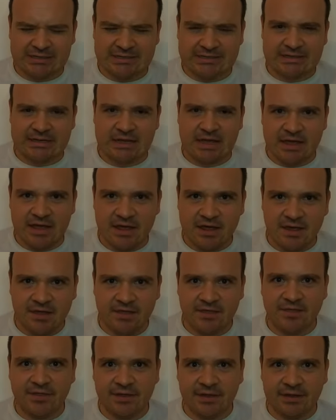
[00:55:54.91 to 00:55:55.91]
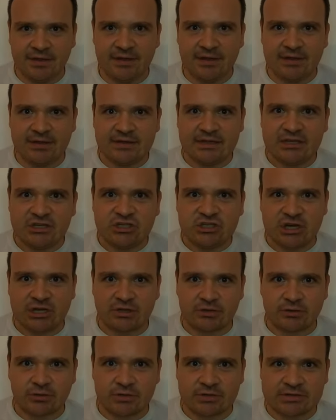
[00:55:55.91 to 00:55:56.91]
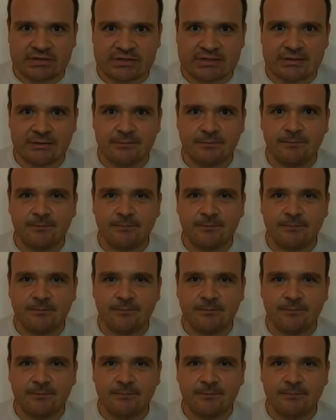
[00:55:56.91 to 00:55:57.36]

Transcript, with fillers: uh, the, the injectors.